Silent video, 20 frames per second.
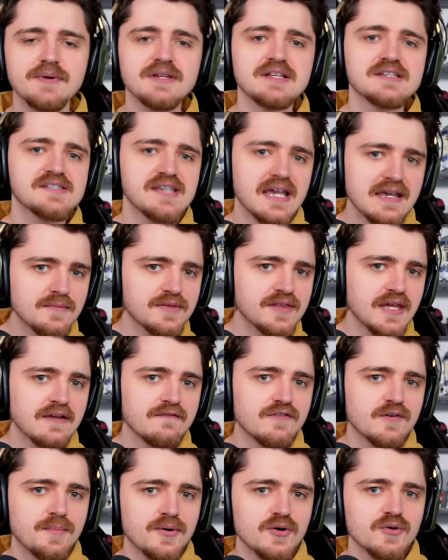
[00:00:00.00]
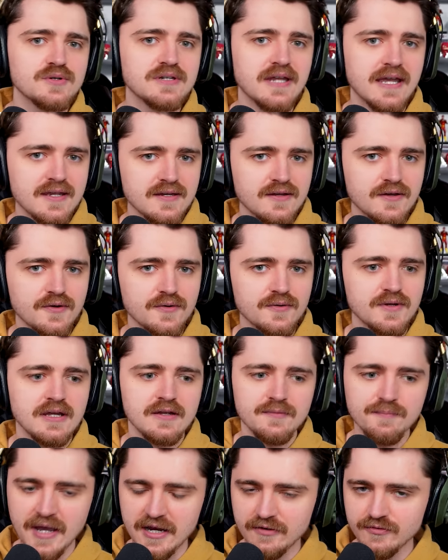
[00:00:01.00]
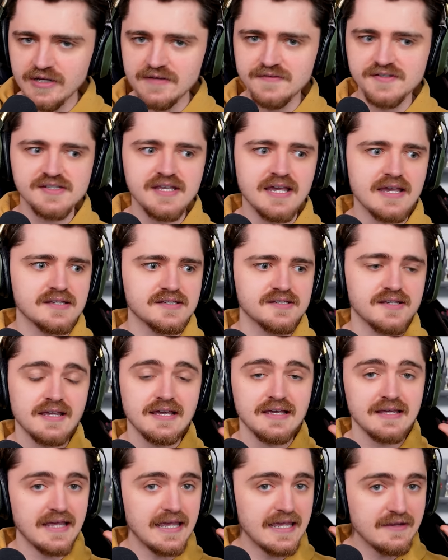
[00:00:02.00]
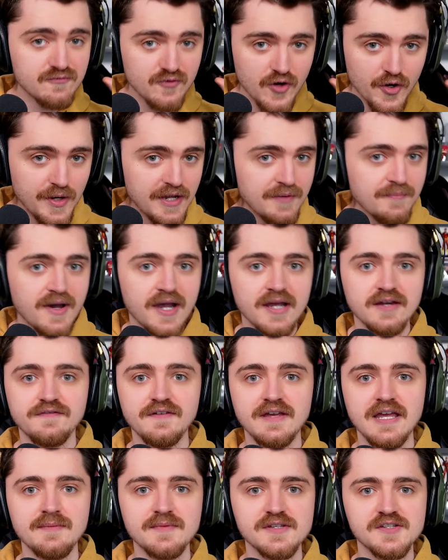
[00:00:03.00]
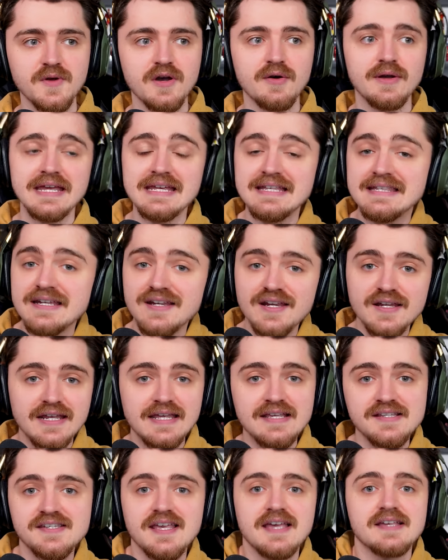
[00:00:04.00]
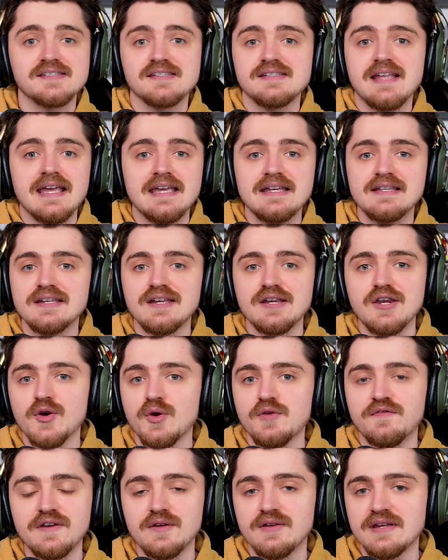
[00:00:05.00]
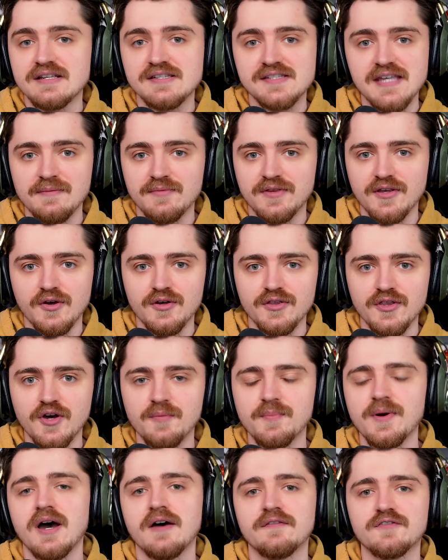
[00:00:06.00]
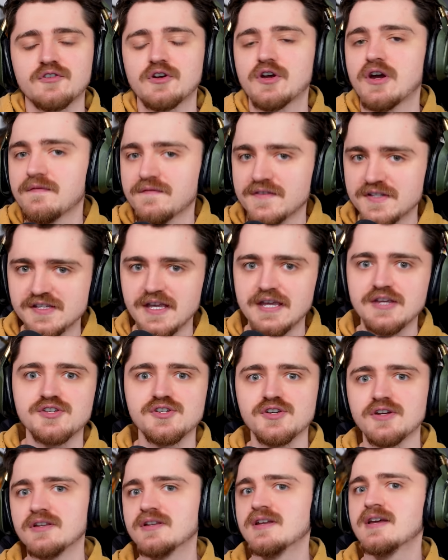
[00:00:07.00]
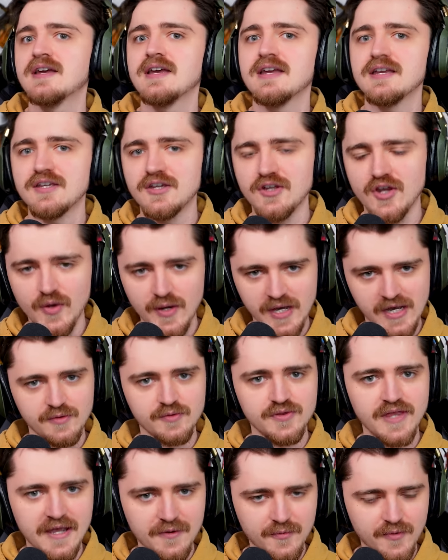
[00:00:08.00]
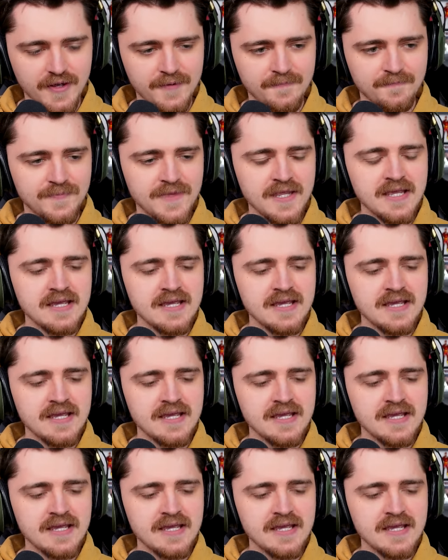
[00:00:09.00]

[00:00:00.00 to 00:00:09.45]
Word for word: But the same thing for Paul Dano. Matt Reeves says he wrote in mind for him as well. He says that he didn't know if he would accept it or not, but after a conversation, you know how that went.